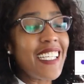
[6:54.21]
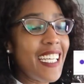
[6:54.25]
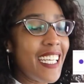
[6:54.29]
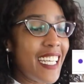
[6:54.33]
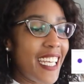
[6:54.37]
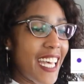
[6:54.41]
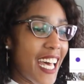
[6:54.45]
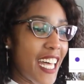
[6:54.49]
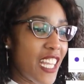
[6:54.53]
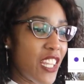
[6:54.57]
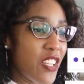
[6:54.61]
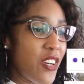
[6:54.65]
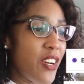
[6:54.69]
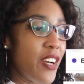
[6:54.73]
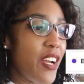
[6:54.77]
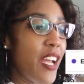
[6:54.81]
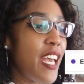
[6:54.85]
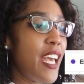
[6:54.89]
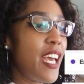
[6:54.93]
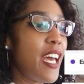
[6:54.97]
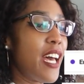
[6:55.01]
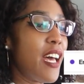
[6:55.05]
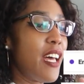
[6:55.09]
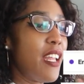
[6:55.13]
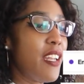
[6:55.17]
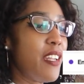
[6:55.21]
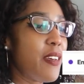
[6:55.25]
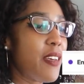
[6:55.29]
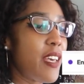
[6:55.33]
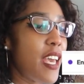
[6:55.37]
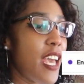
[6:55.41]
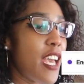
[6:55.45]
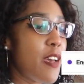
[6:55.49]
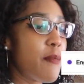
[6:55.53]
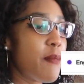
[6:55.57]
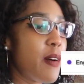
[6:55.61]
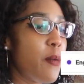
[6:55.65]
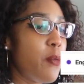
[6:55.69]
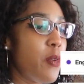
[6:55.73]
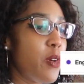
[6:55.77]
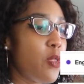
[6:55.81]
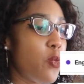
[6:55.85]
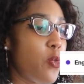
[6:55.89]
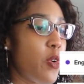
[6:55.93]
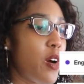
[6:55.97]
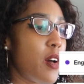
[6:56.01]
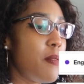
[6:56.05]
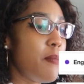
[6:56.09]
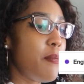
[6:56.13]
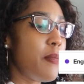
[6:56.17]
together and came up with
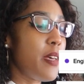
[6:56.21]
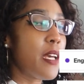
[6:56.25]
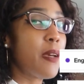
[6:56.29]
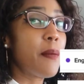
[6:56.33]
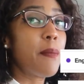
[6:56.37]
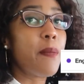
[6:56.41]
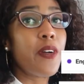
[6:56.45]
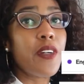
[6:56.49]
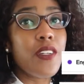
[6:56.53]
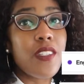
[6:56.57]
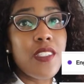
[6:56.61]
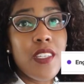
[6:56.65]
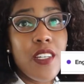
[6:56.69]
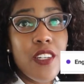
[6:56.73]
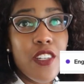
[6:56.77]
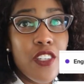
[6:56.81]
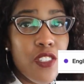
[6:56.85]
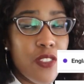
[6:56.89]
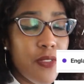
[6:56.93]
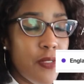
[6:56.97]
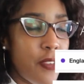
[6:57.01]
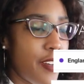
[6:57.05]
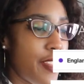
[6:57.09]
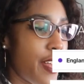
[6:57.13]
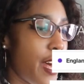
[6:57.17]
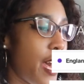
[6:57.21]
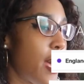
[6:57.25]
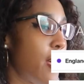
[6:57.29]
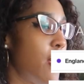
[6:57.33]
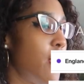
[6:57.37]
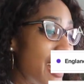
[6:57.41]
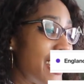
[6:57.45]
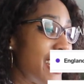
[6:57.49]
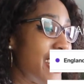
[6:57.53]
one big percentage for that.